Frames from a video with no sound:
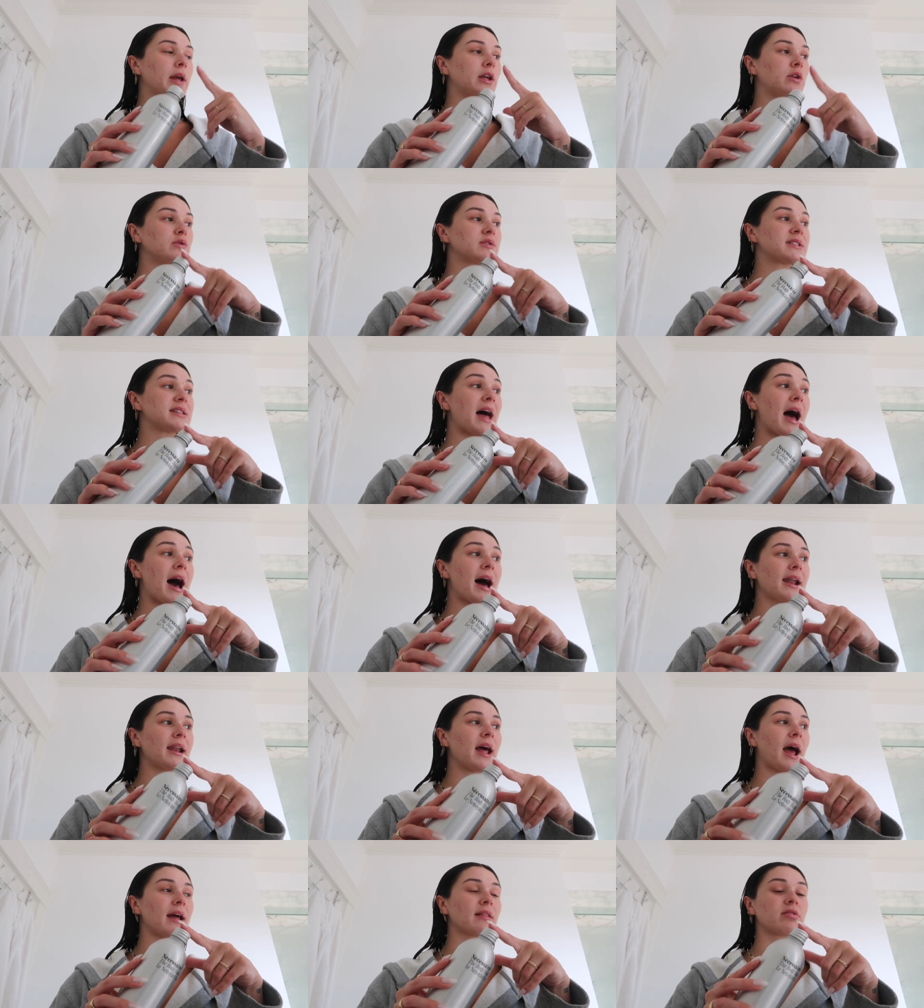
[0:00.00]
I use
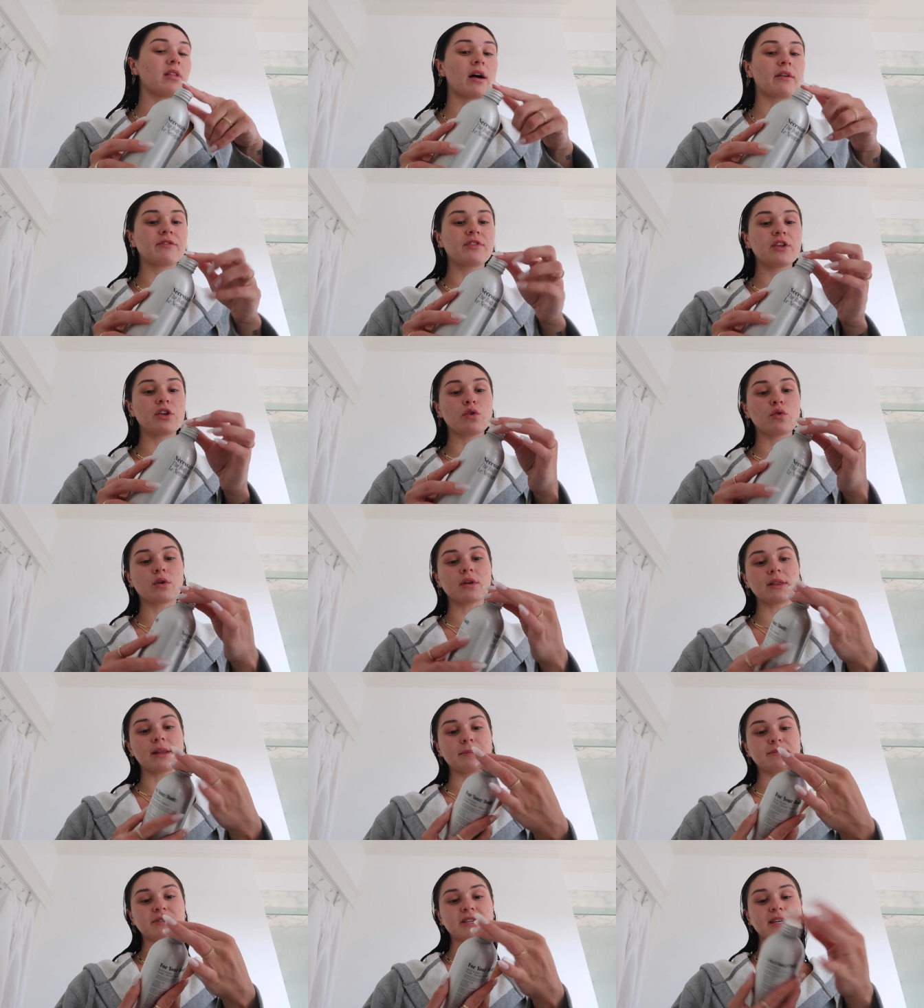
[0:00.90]
that. I love the
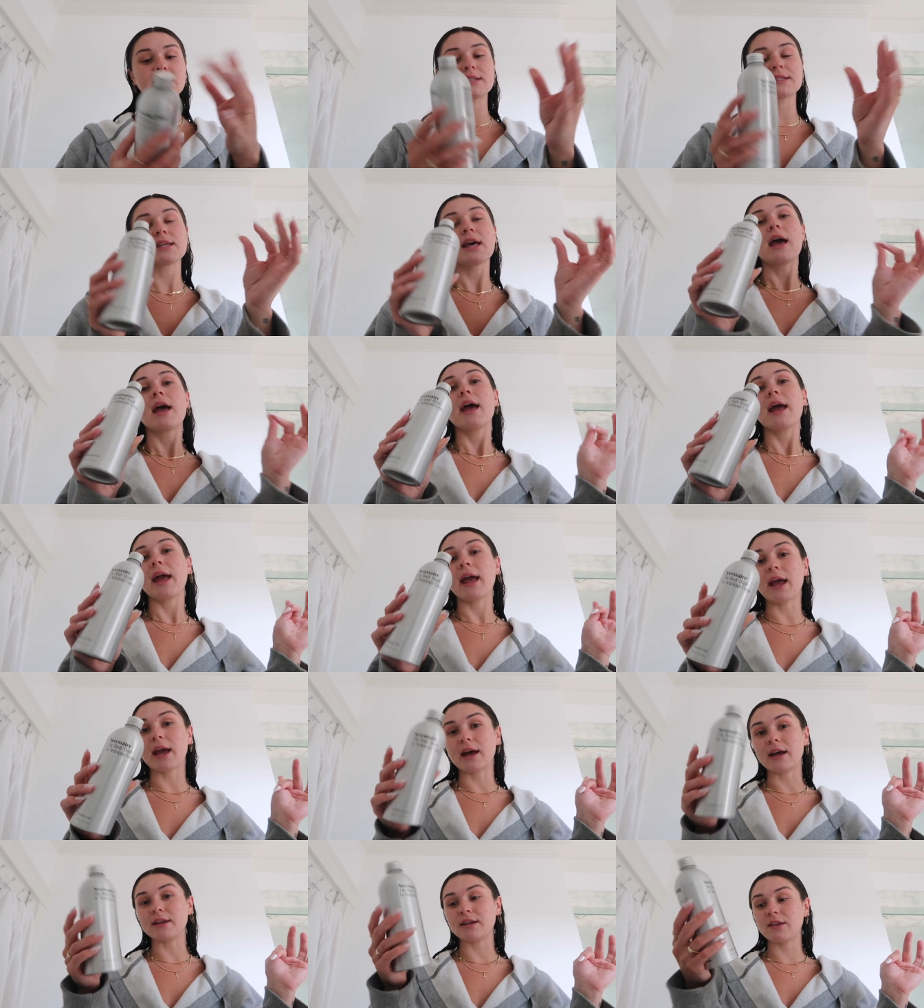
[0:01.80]
eucalyptus
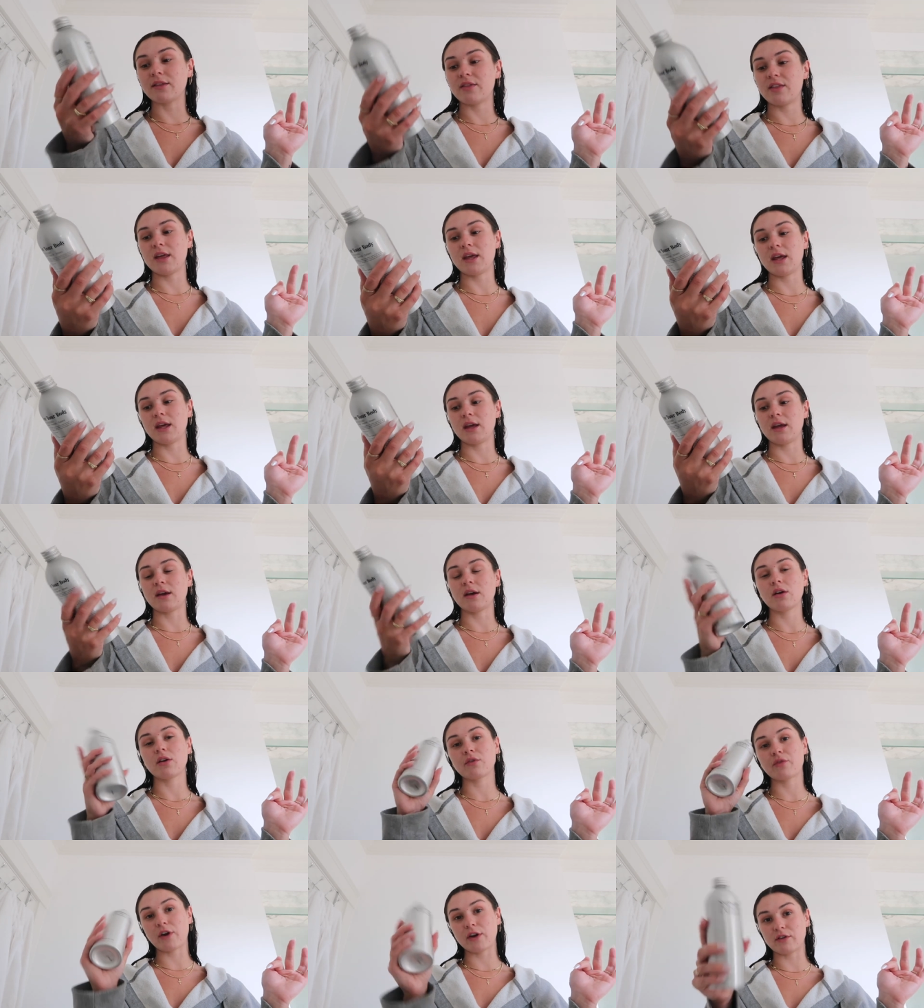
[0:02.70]
and
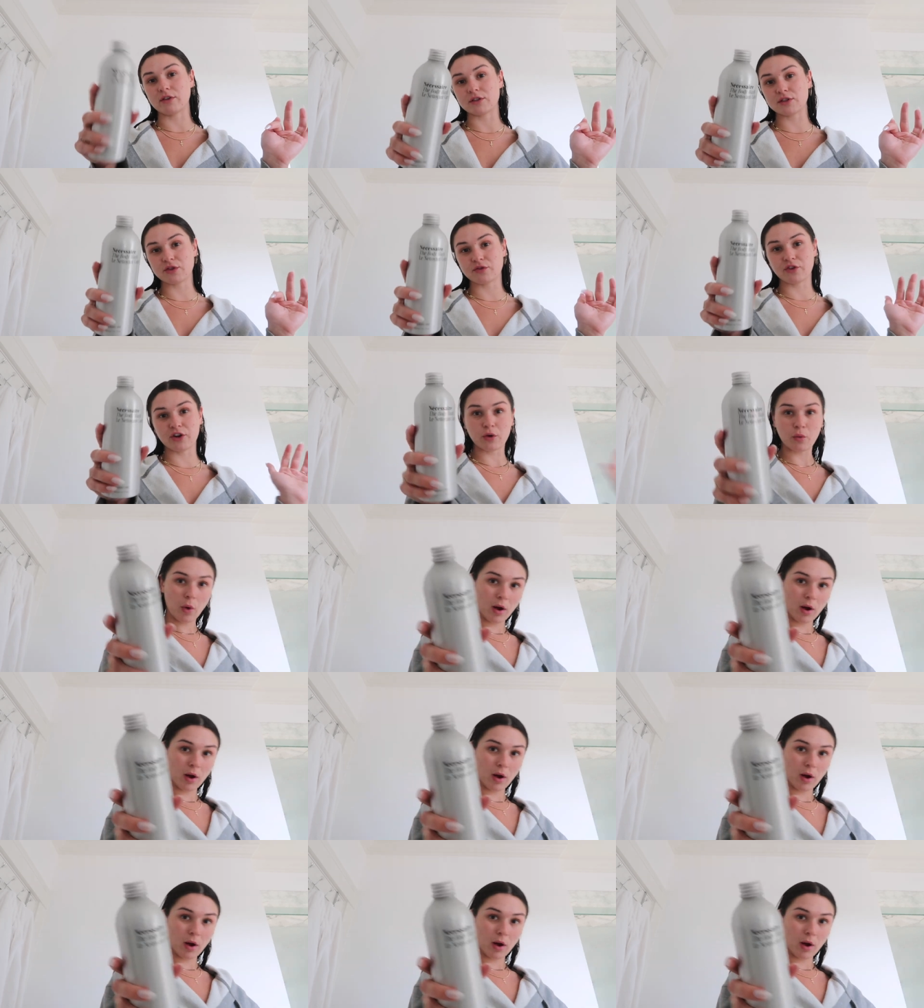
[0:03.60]
the fragrance free